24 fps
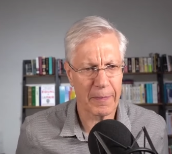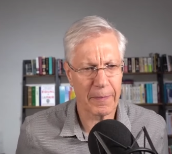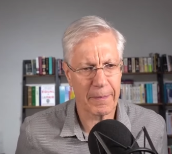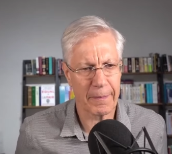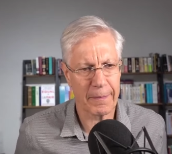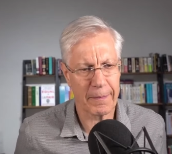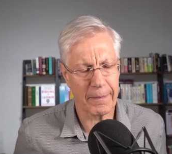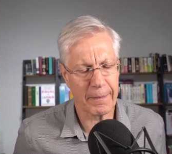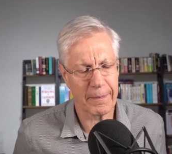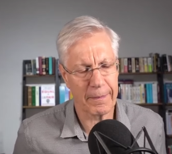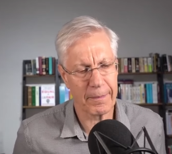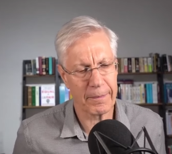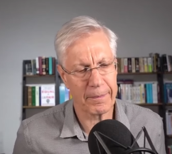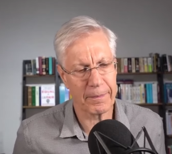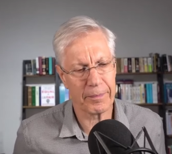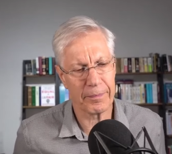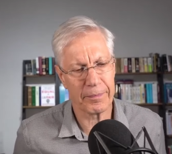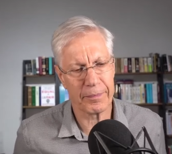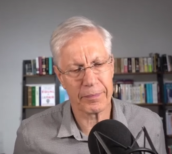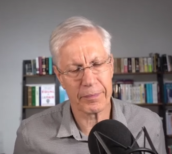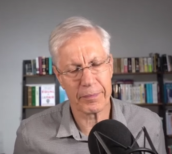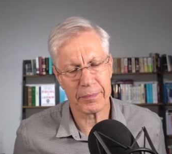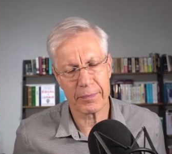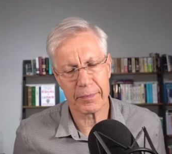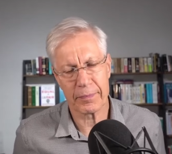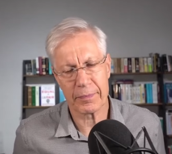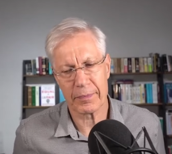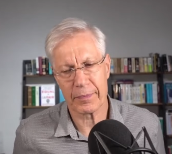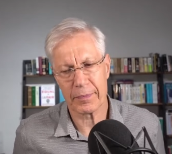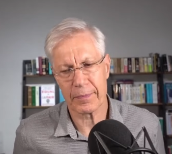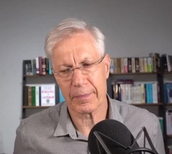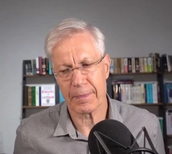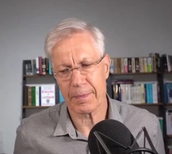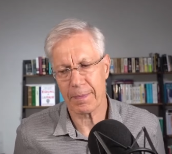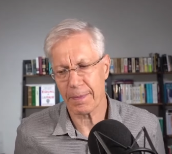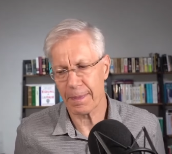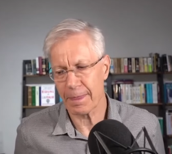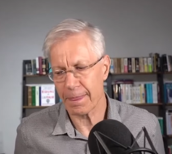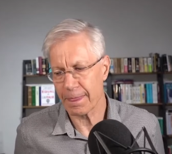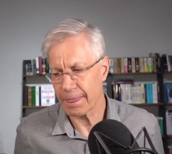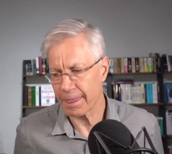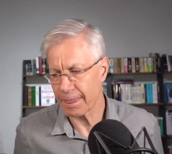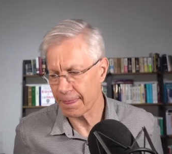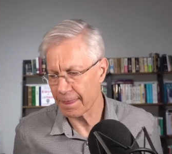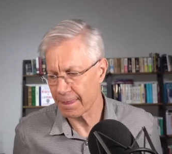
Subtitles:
(silence)